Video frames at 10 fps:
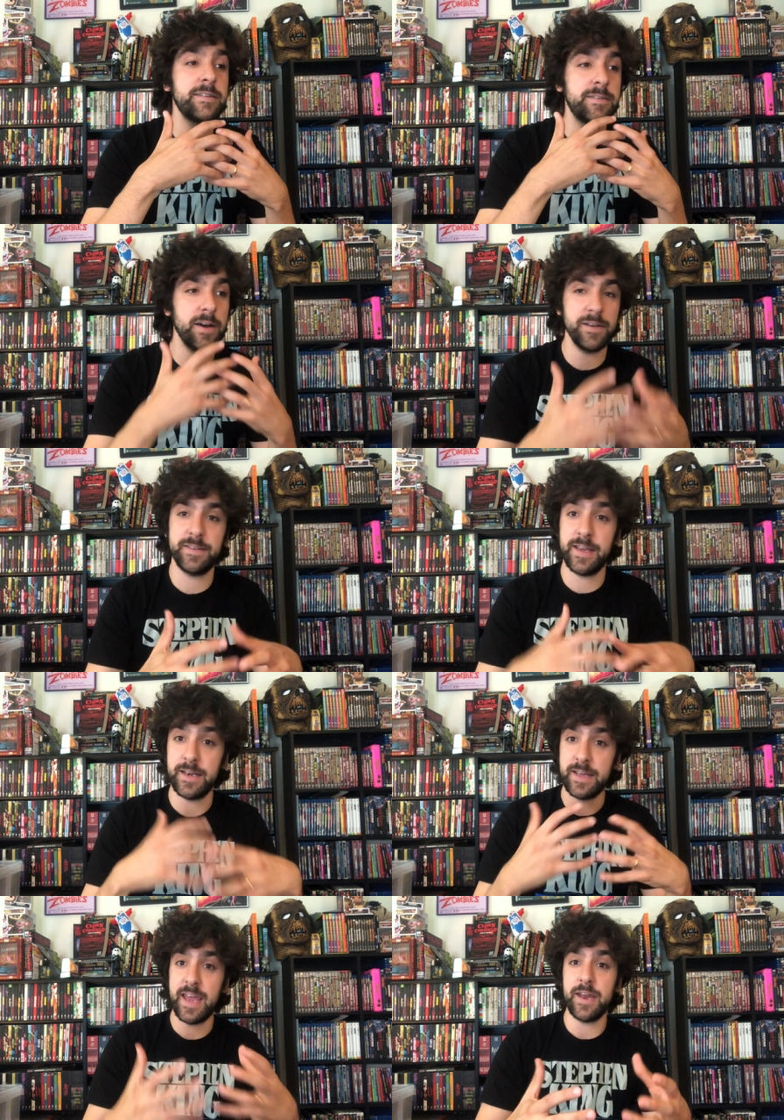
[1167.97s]
does
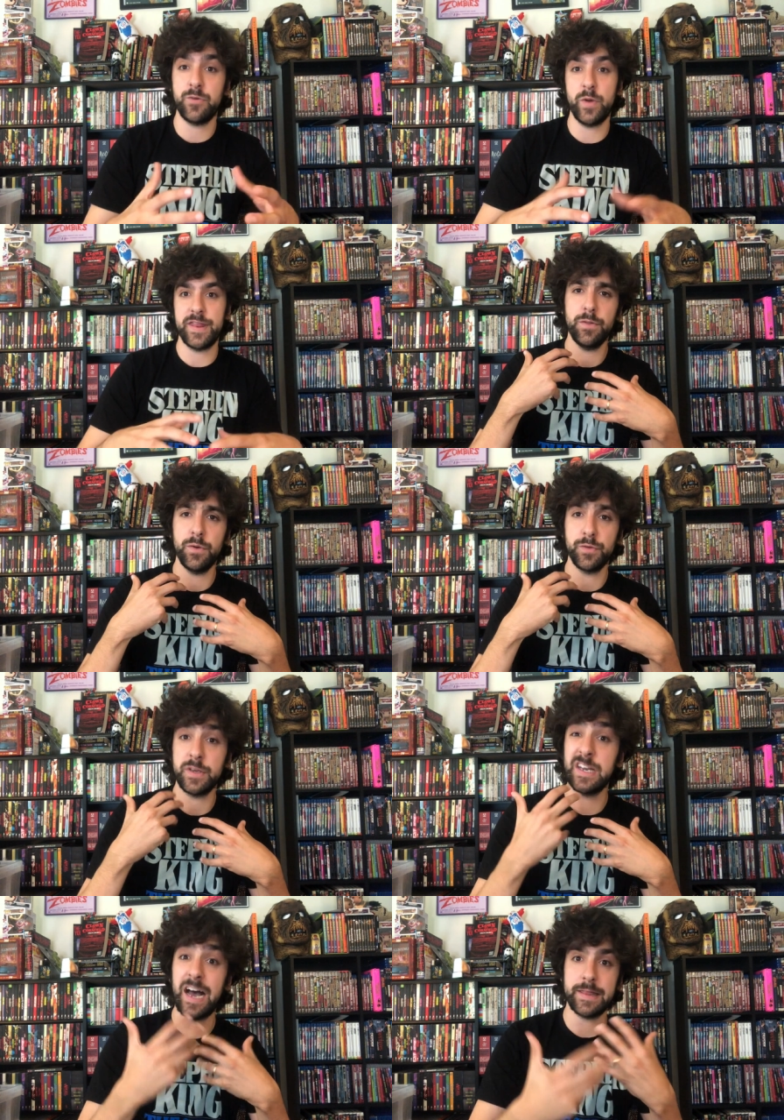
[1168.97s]
engage with those
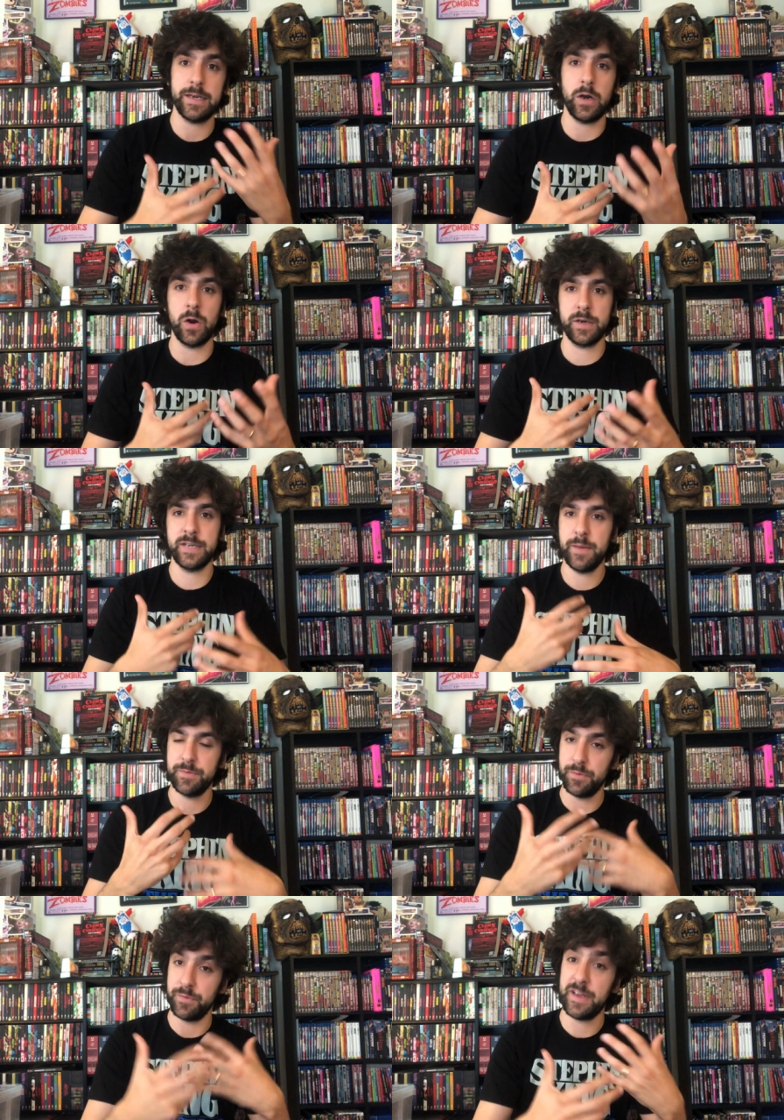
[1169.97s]
gothic archetypes
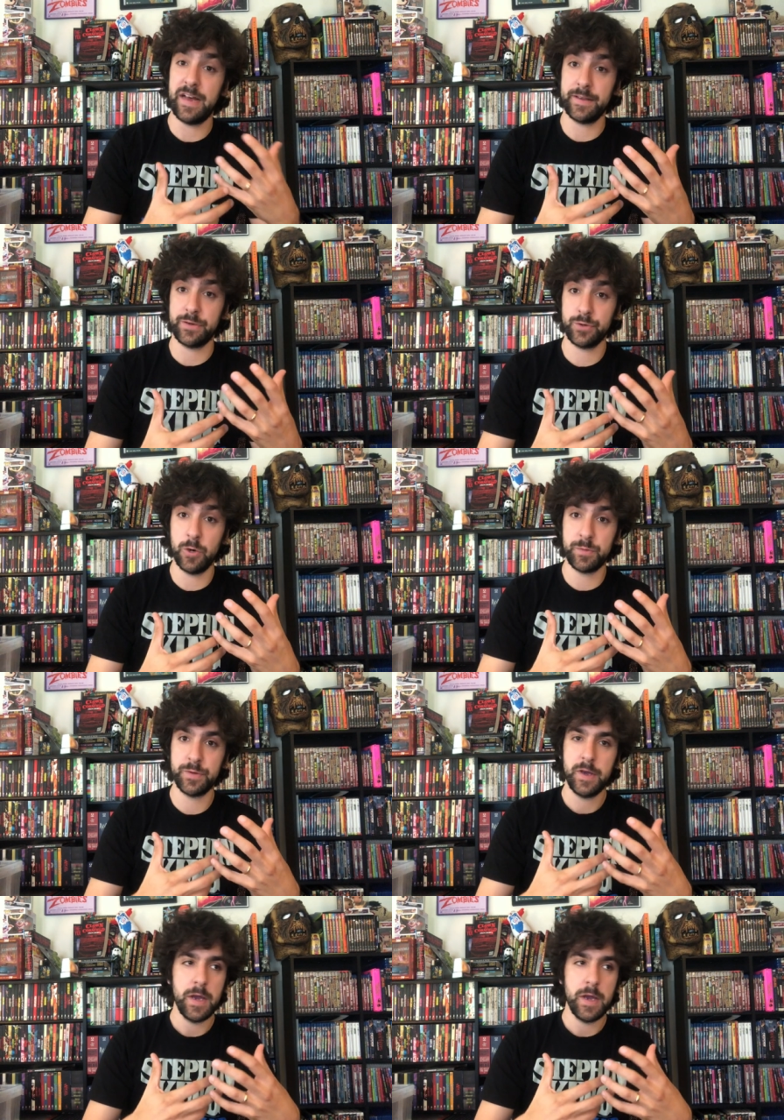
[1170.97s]
and those gothic tropes,